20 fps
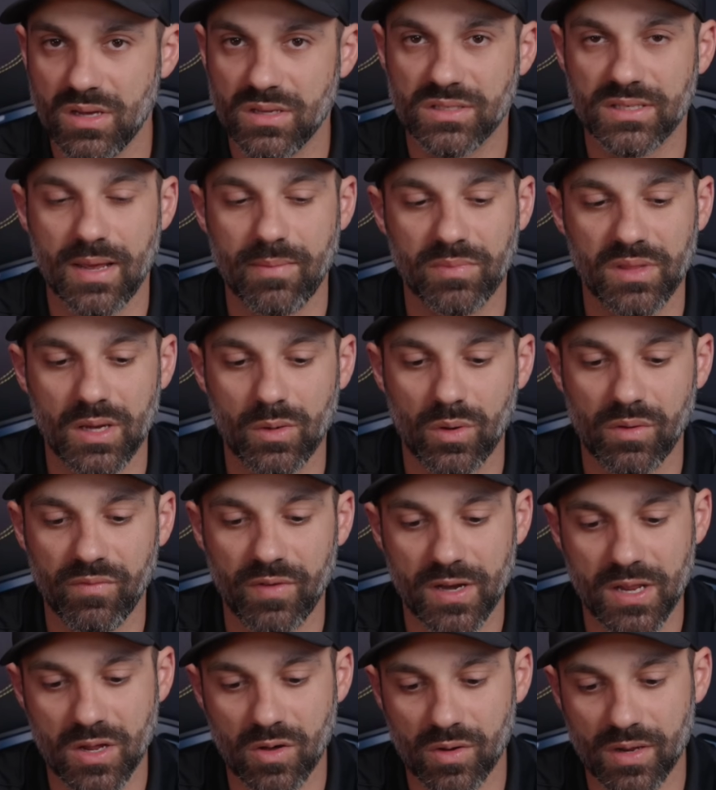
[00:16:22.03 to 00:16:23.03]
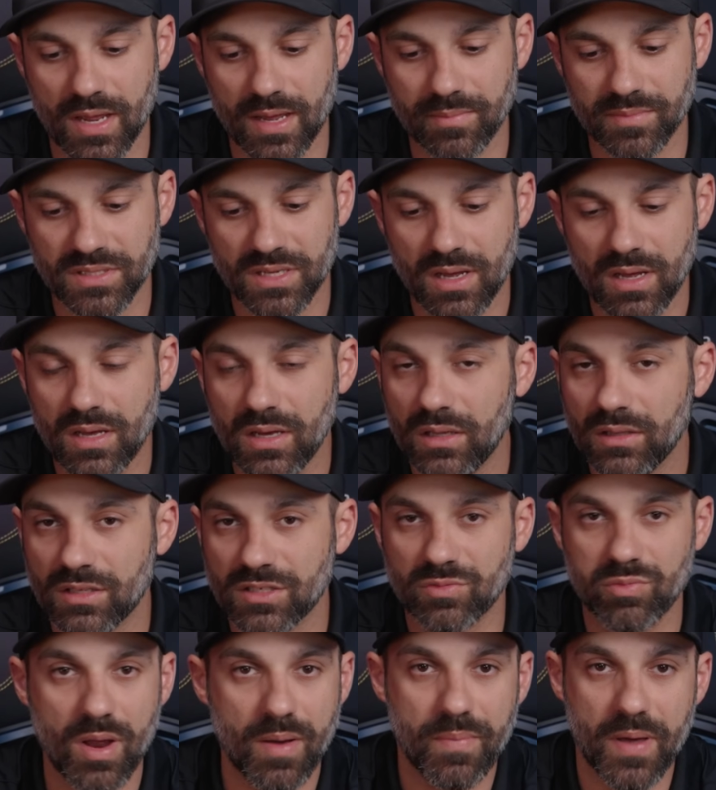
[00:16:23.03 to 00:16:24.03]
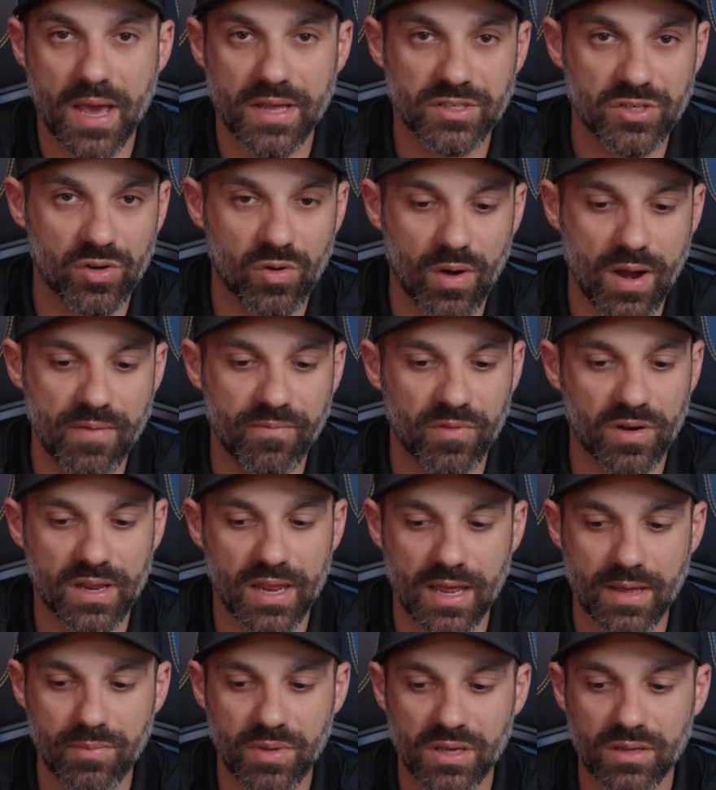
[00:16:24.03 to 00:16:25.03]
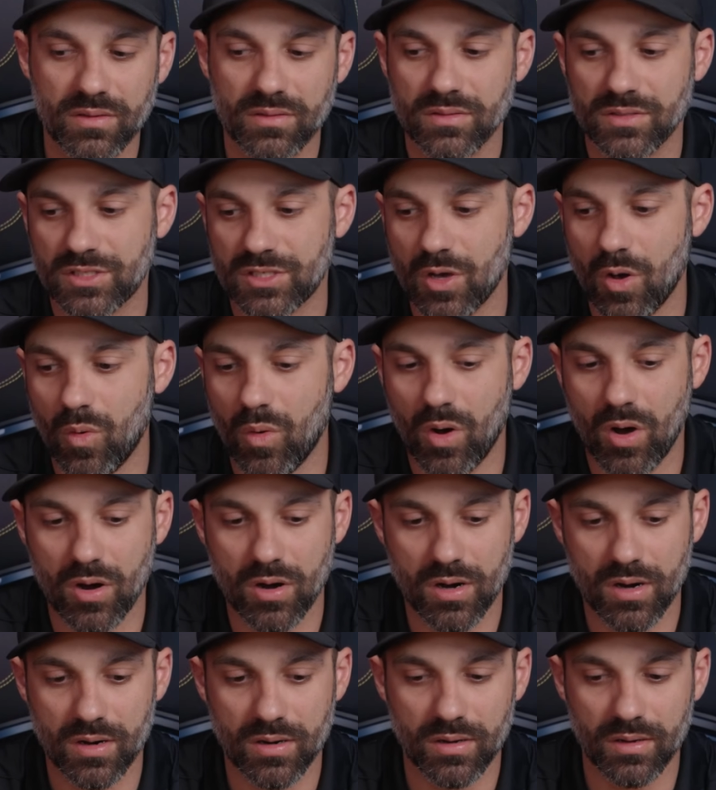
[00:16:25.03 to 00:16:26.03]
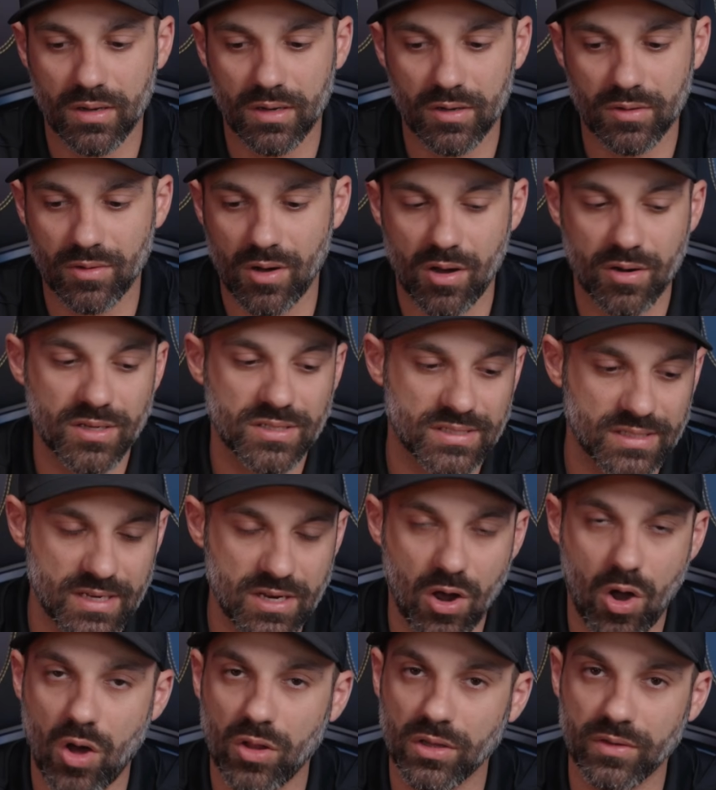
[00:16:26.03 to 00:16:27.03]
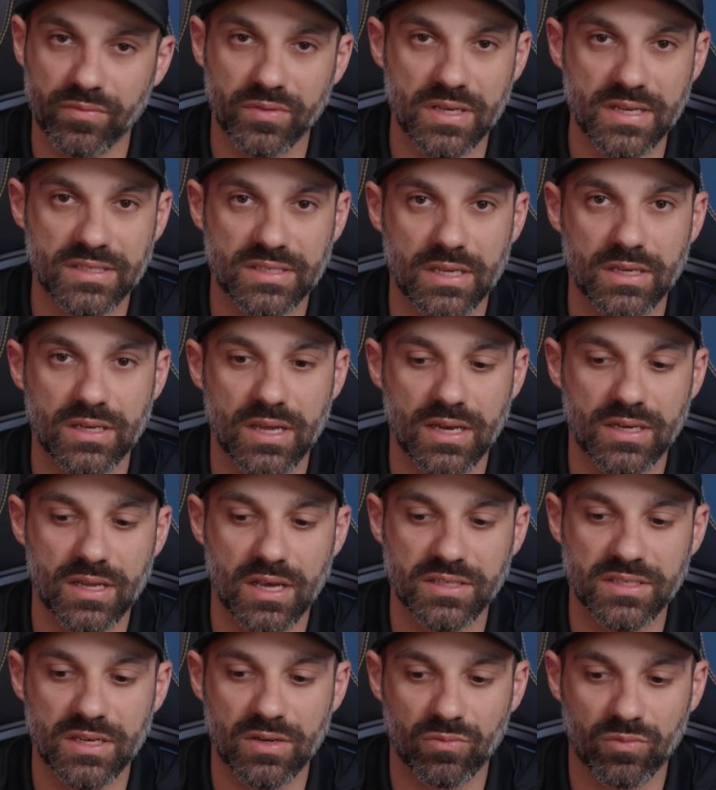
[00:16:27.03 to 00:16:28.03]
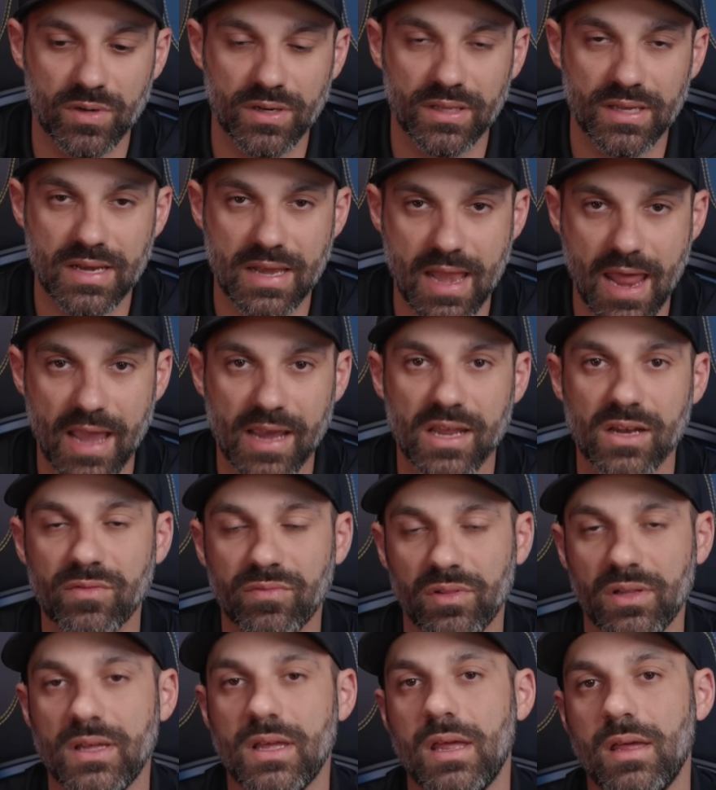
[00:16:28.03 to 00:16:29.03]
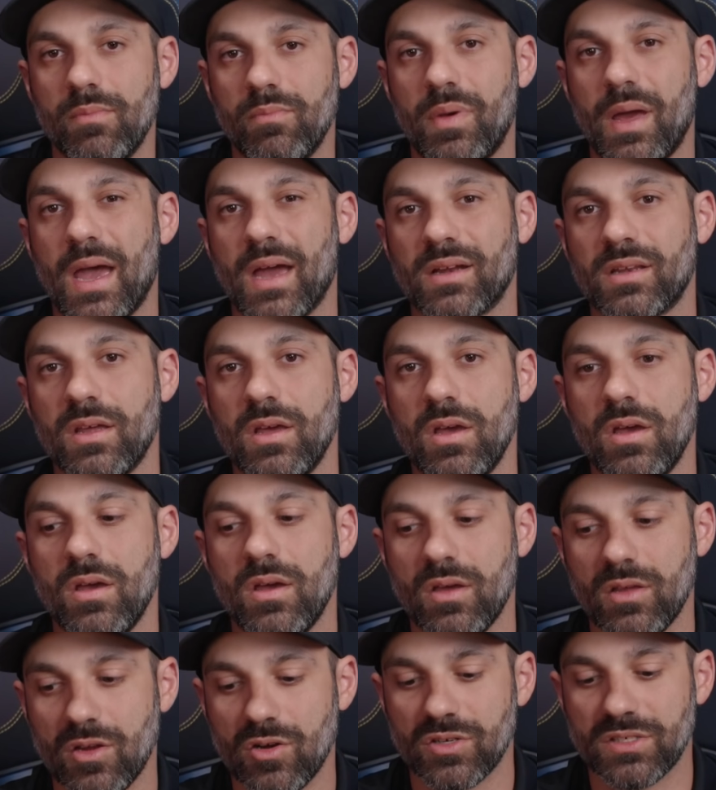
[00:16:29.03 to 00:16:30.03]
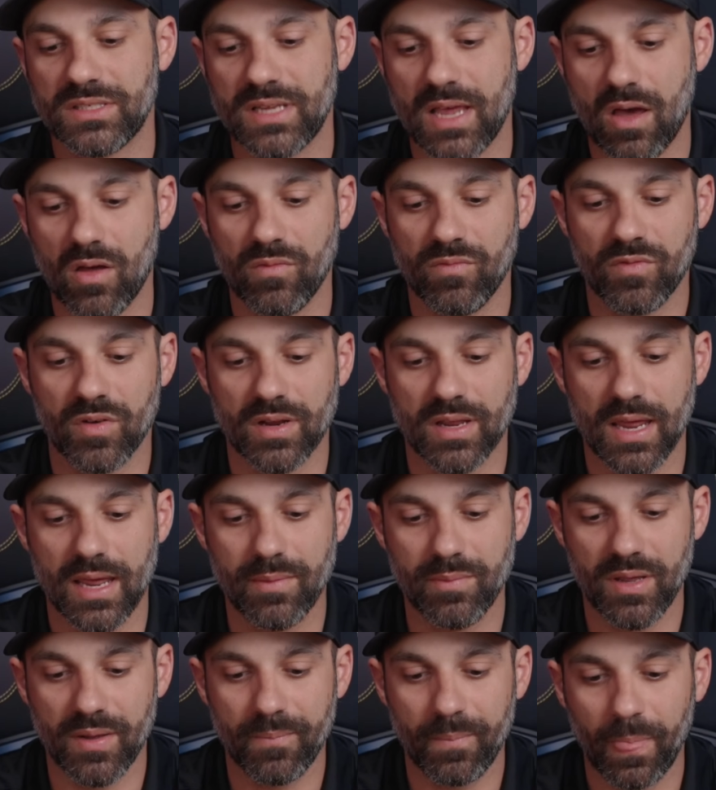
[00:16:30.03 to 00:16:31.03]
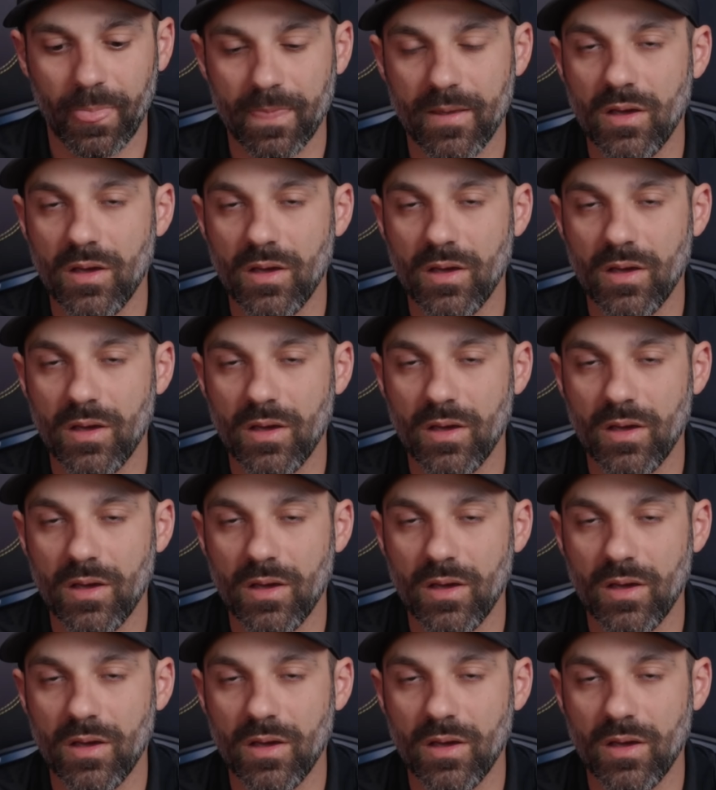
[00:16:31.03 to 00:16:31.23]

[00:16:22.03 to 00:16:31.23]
Same thing with video games. The suede pads are great for gaming. So are uh, honestly all of these. It, it doesn't really negatively impact your sound for gaming.